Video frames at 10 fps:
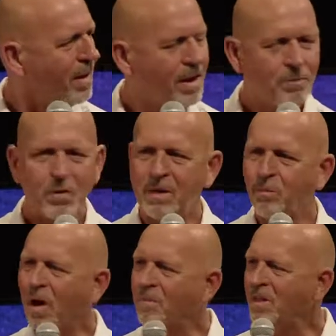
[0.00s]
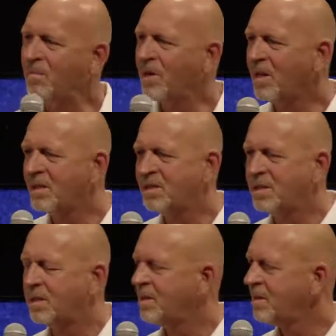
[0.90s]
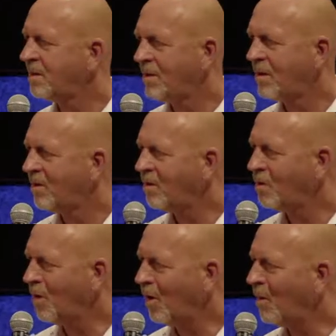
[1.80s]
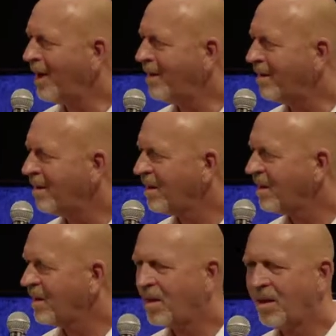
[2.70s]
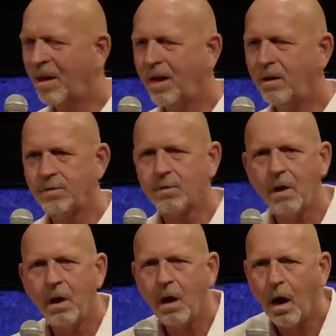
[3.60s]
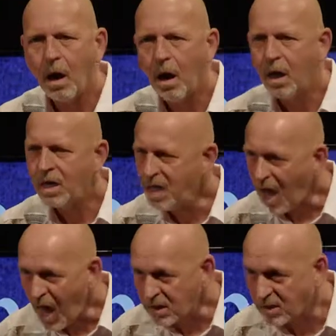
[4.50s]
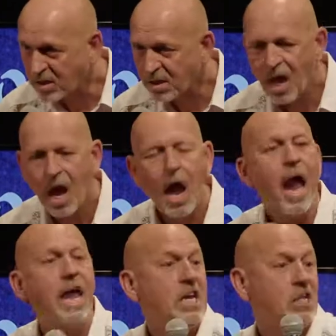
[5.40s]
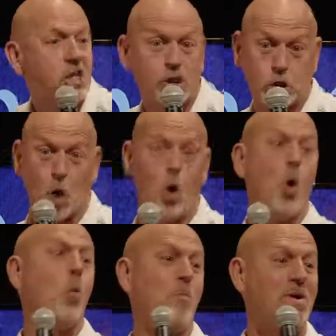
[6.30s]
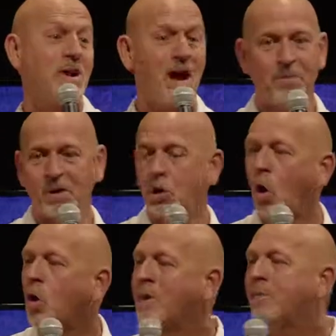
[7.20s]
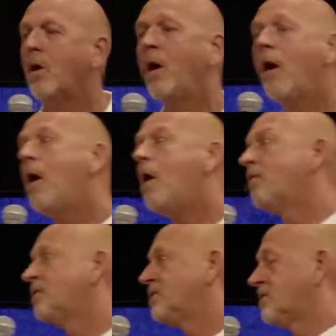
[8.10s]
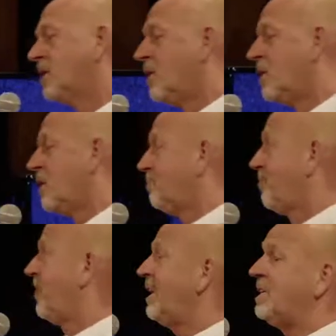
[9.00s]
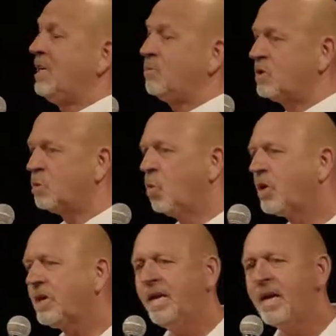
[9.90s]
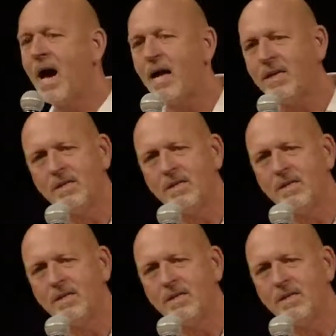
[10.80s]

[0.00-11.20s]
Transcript: And when he brought me the bill, I said, you're a writer. He goes, Yes. And he just opened up and told me about all this thing he was working on in